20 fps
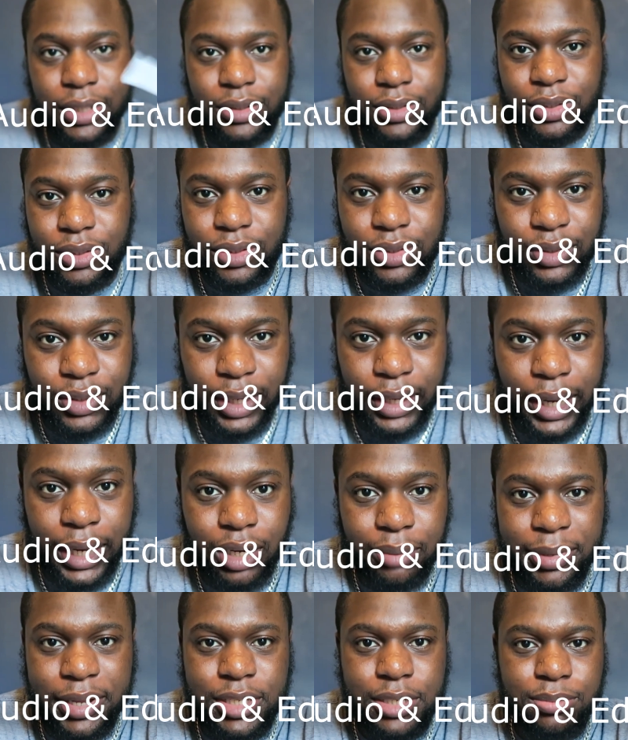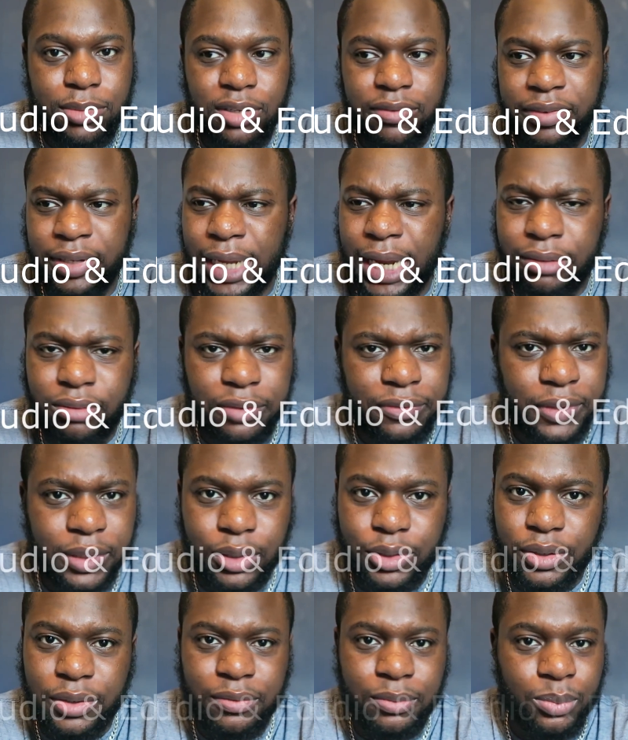It's an animated movie.
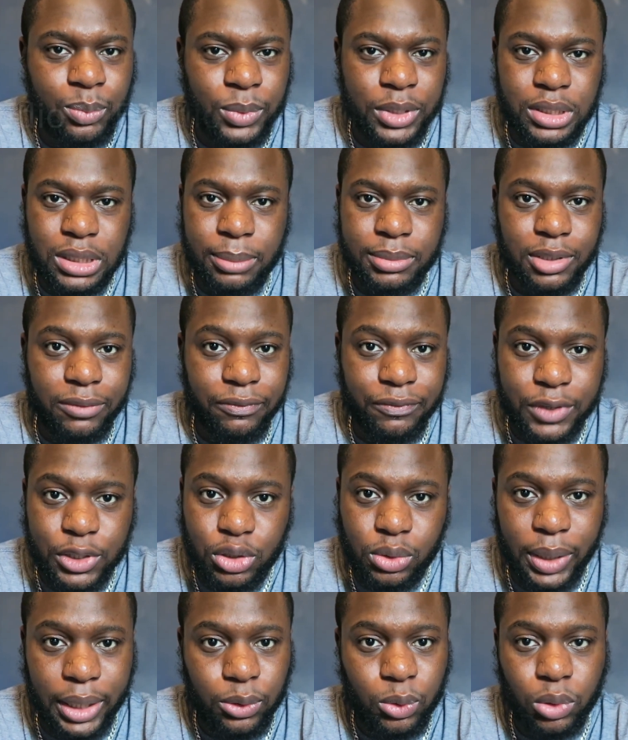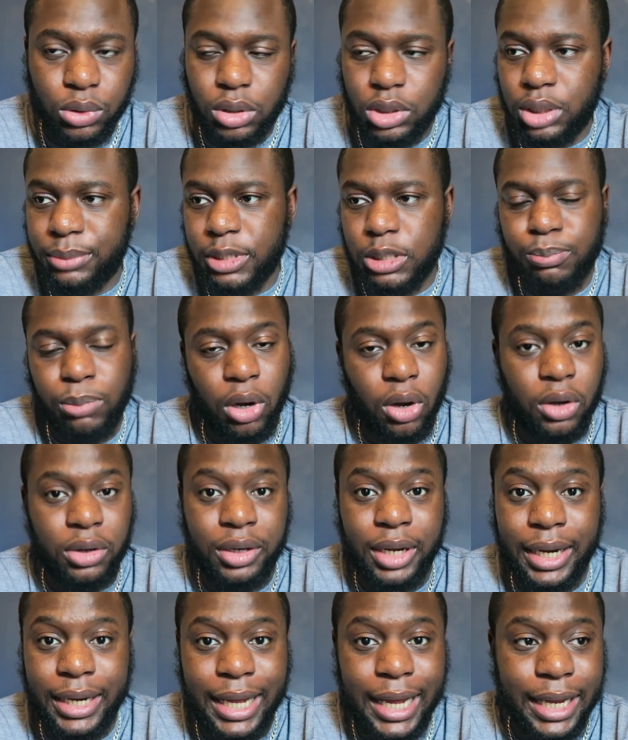Everything in terms of visual and audio should be spot
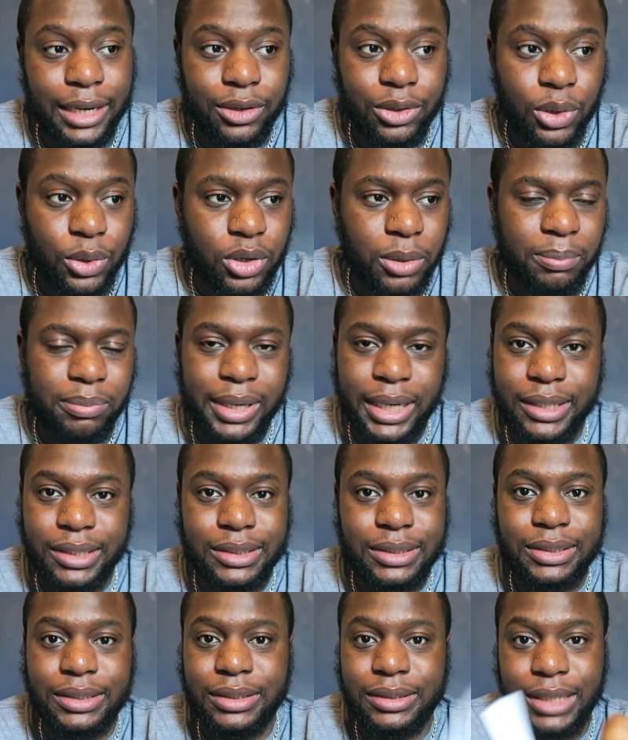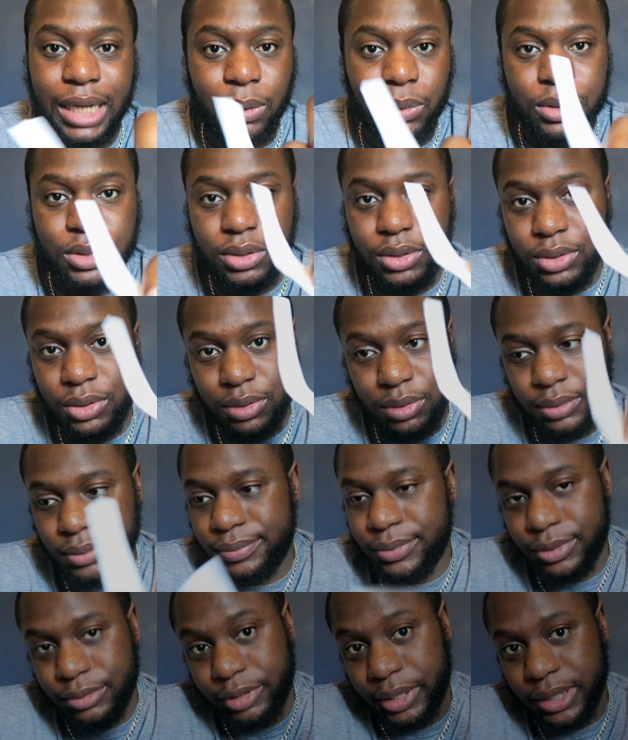on, and I had no complaints. That was
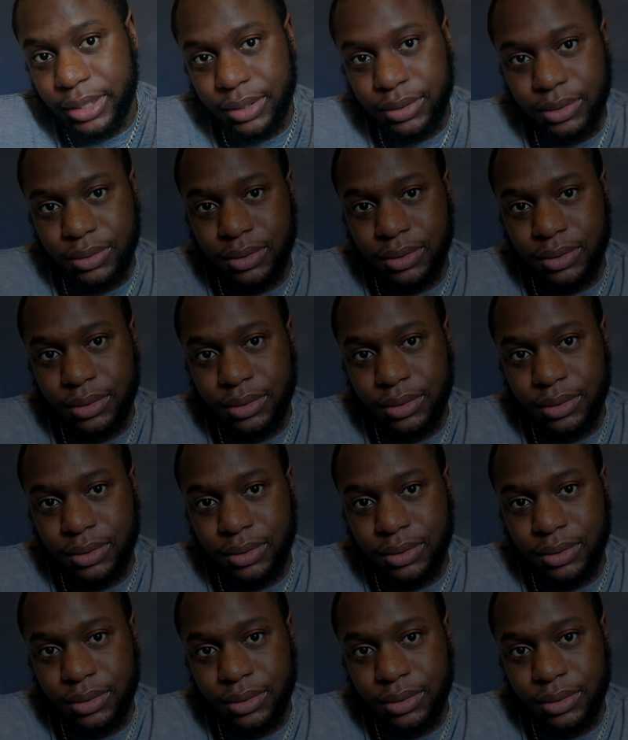great.